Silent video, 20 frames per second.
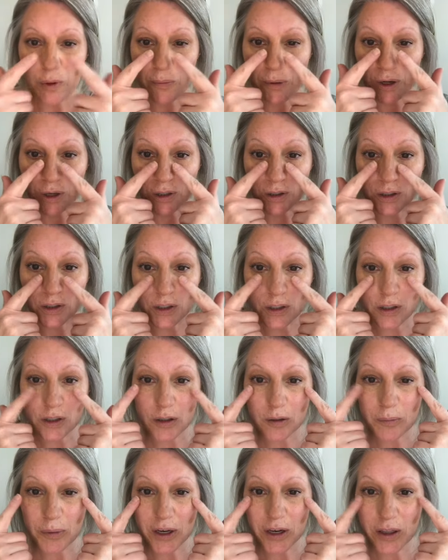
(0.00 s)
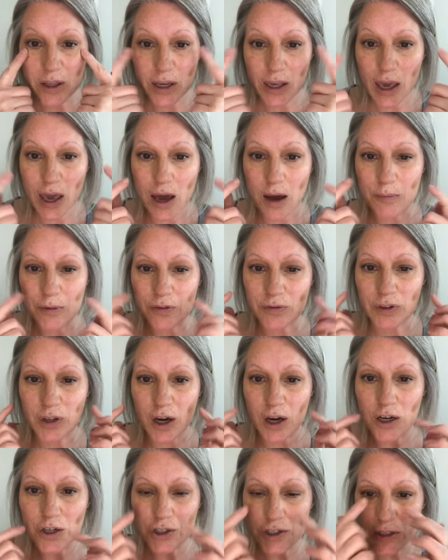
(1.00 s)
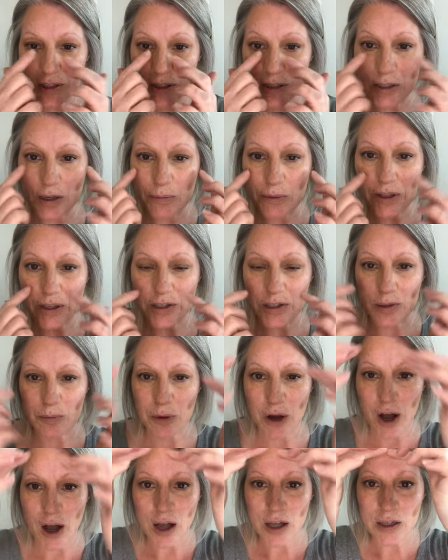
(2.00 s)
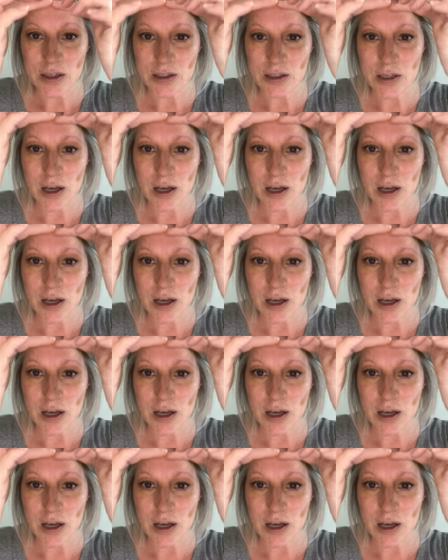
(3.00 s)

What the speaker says: put a little bit of the camouflage in some of the spots.